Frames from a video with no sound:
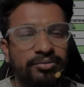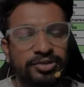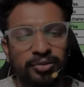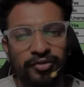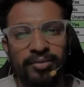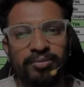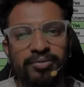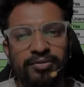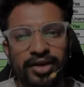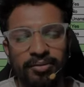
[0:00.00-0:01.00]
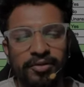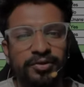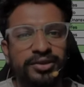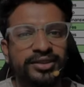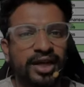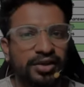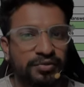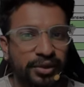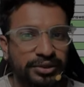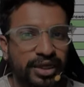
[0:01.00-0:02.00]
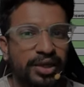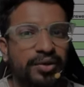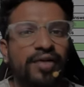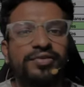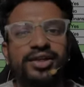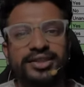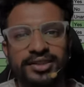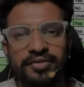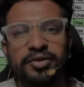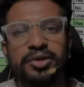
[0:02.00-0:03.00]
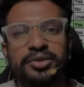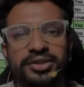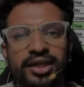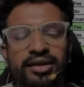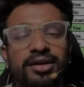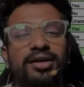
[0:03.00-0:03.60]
So well before the start of counseling, you have to register for counseling.